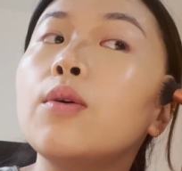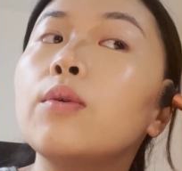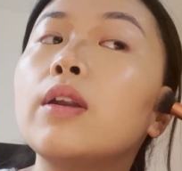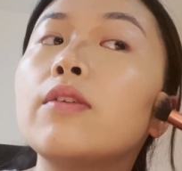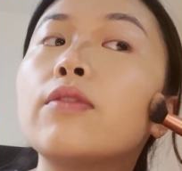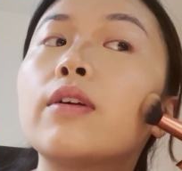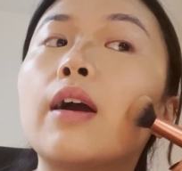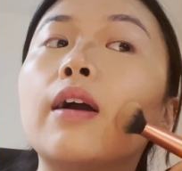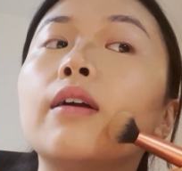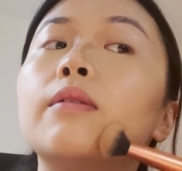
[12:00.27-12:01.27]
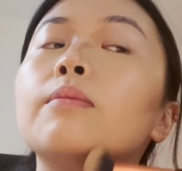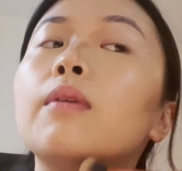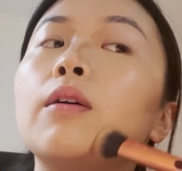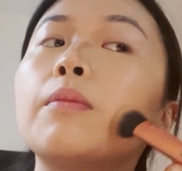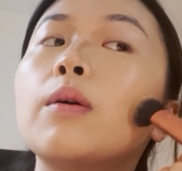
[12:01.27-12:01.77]
whenever I
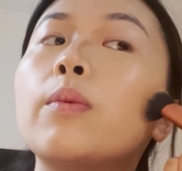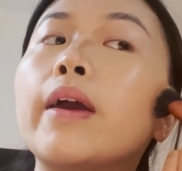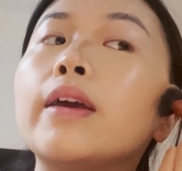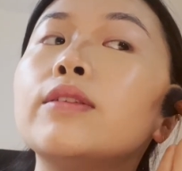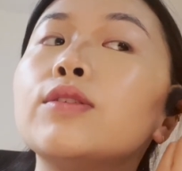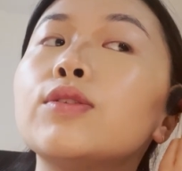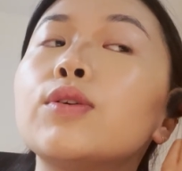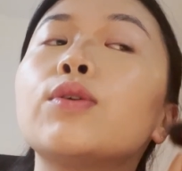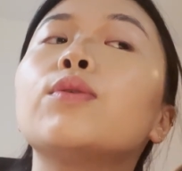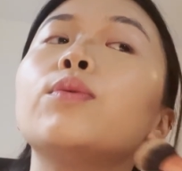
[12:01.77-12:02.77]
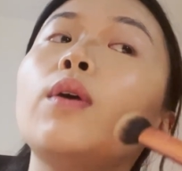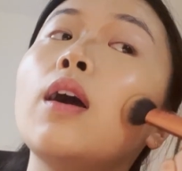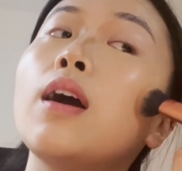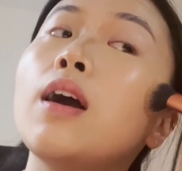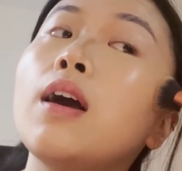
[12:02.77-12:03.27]
am on my way to
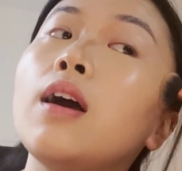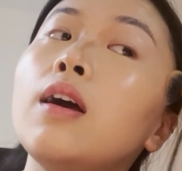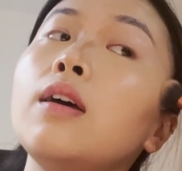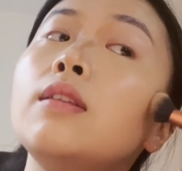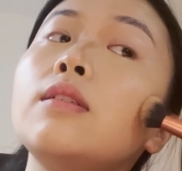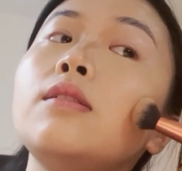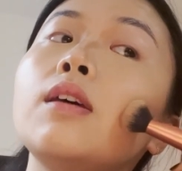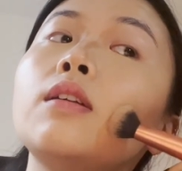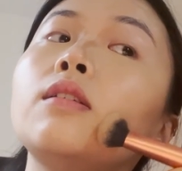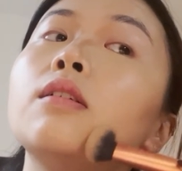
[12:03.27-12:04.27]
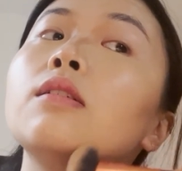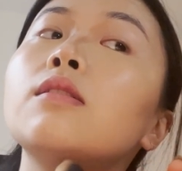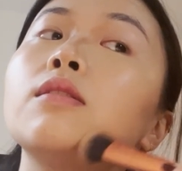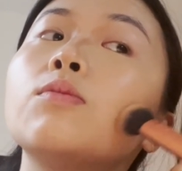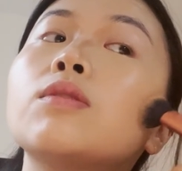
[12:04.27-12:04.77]
the
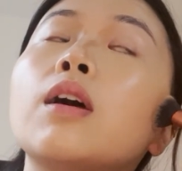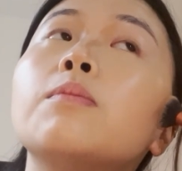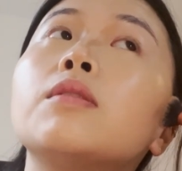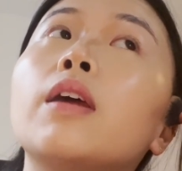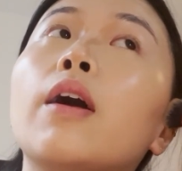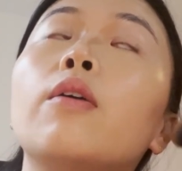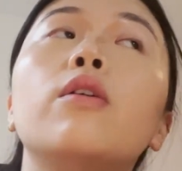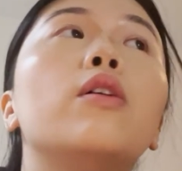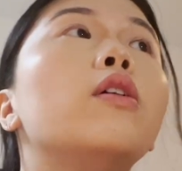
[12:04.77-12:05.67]
dentist. What time is it now?